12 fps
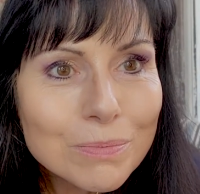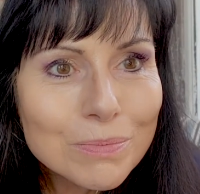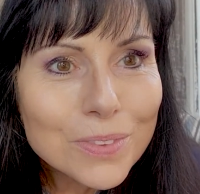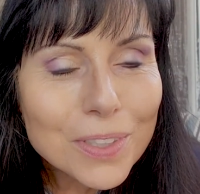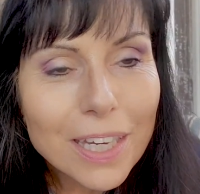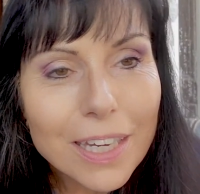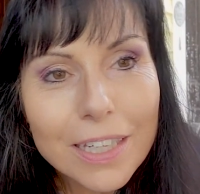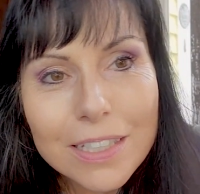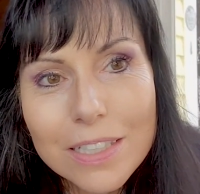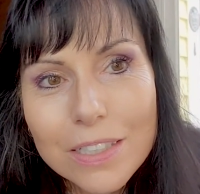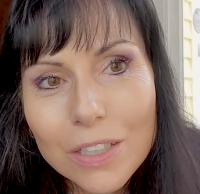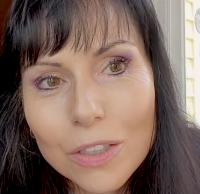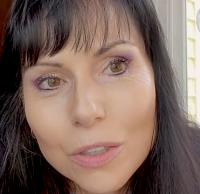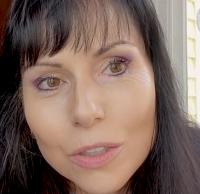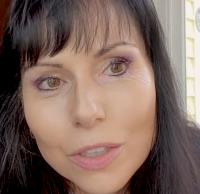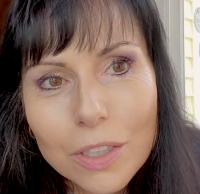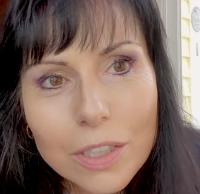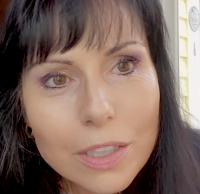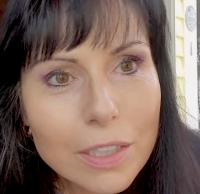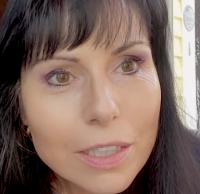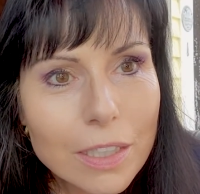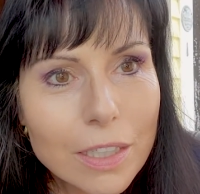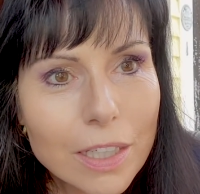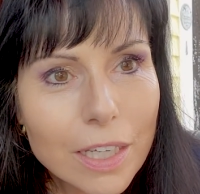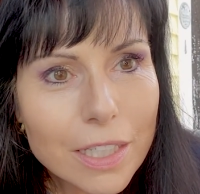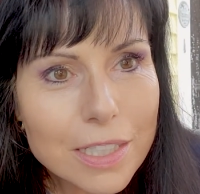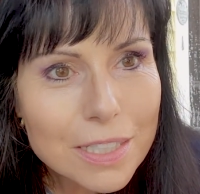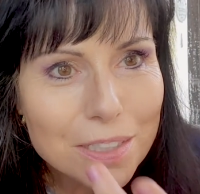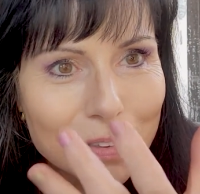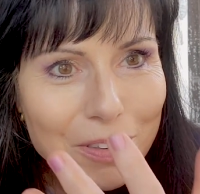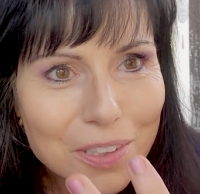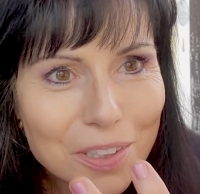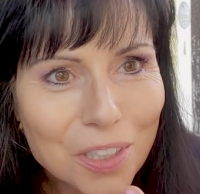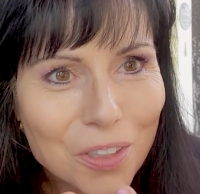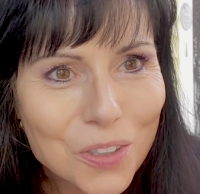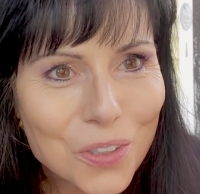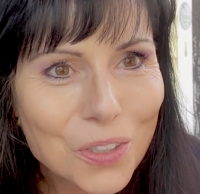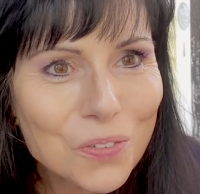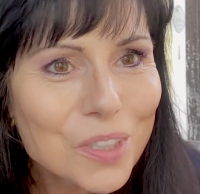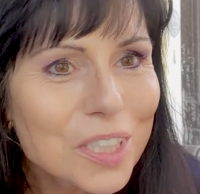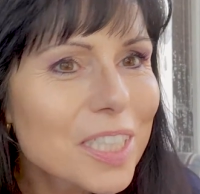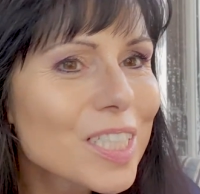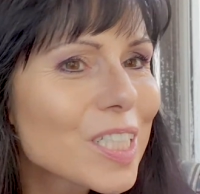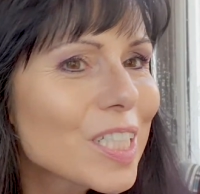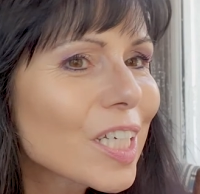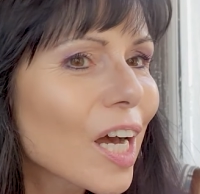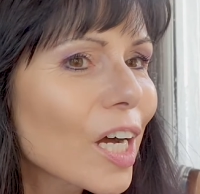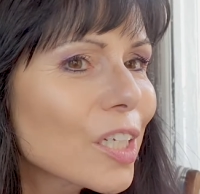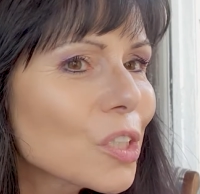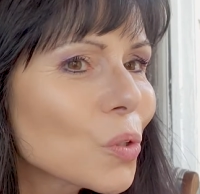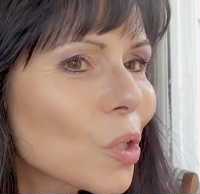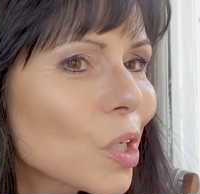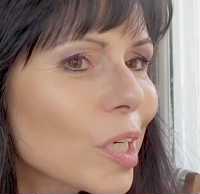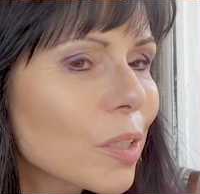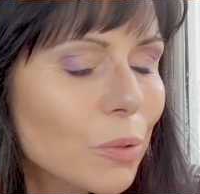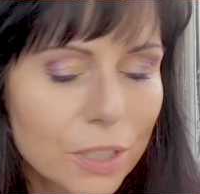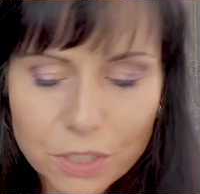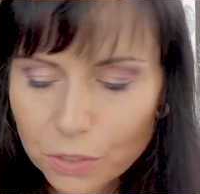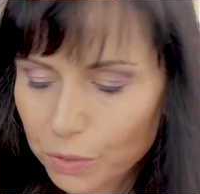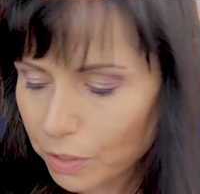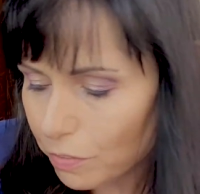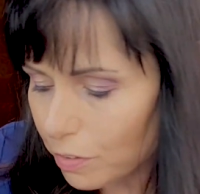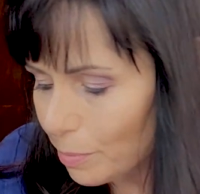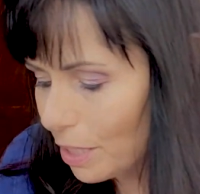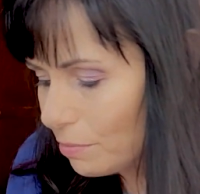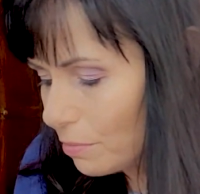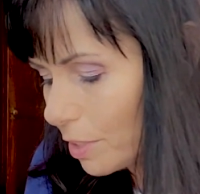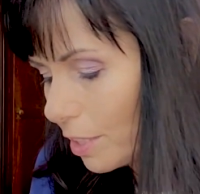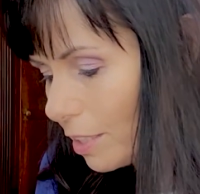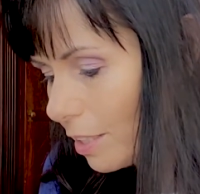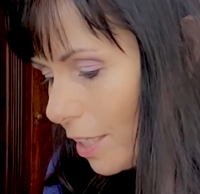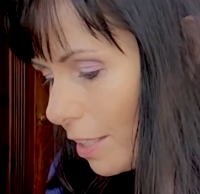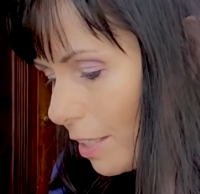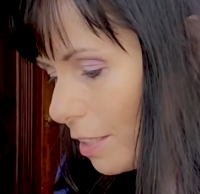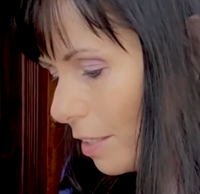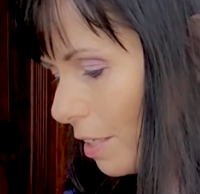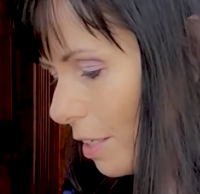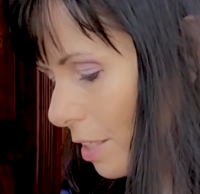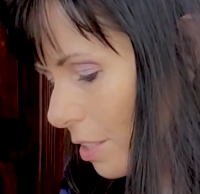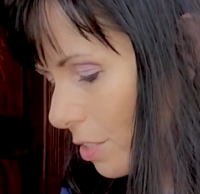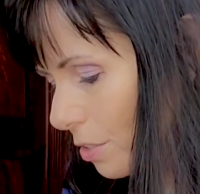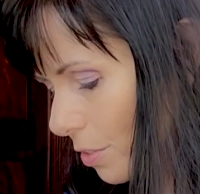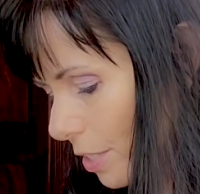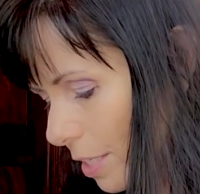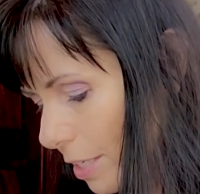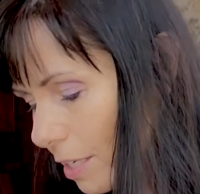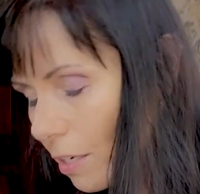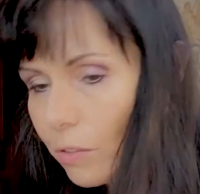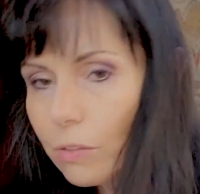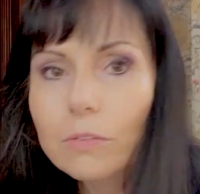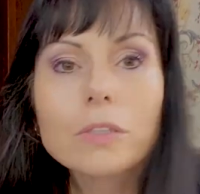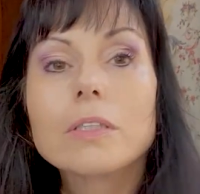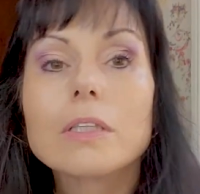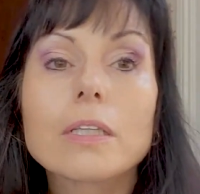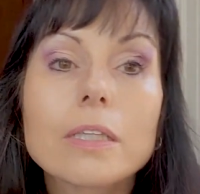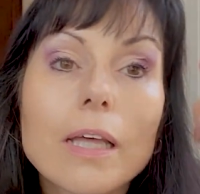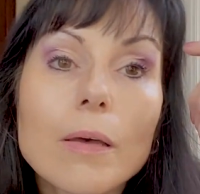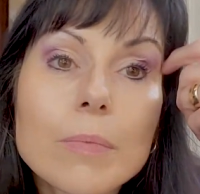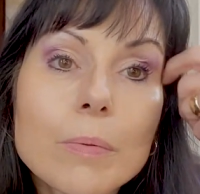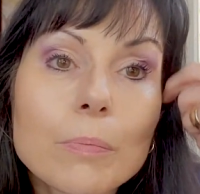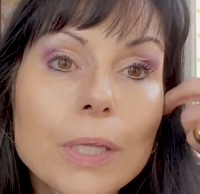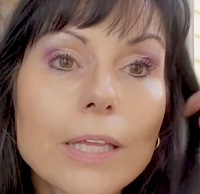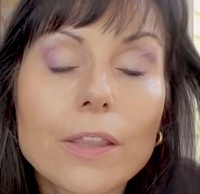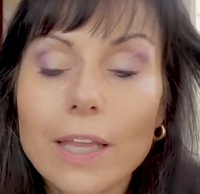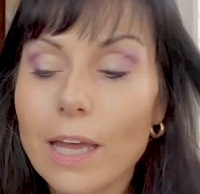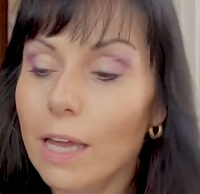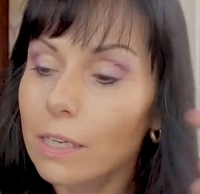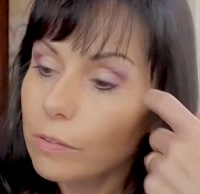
Okay, so it's, you know, you can really see the contour and what it's doing for me. I really like it. So now, let me blend that.